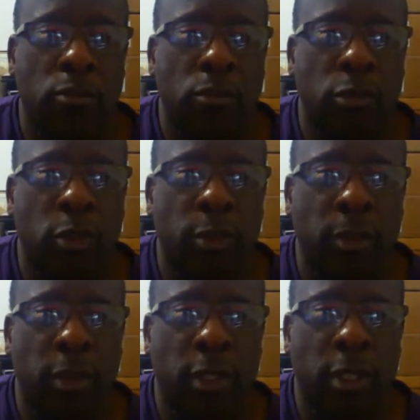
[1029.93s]
Or
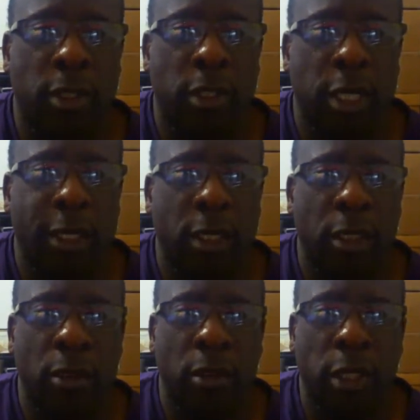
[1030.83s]
maybe that's not it.
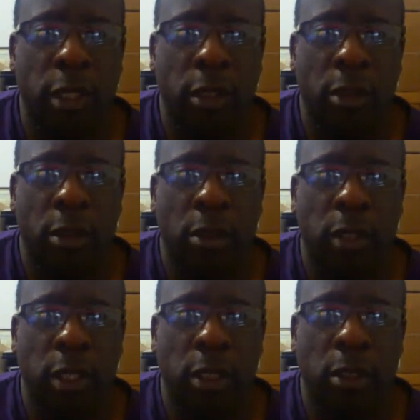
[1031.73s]
Okay. All
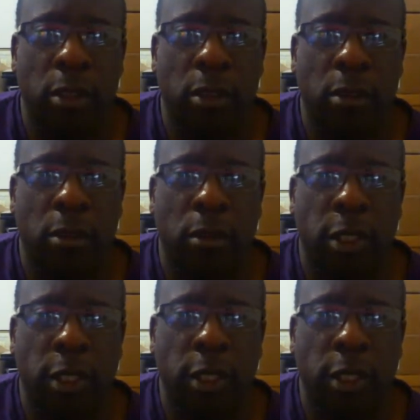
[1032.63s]
right. Okay.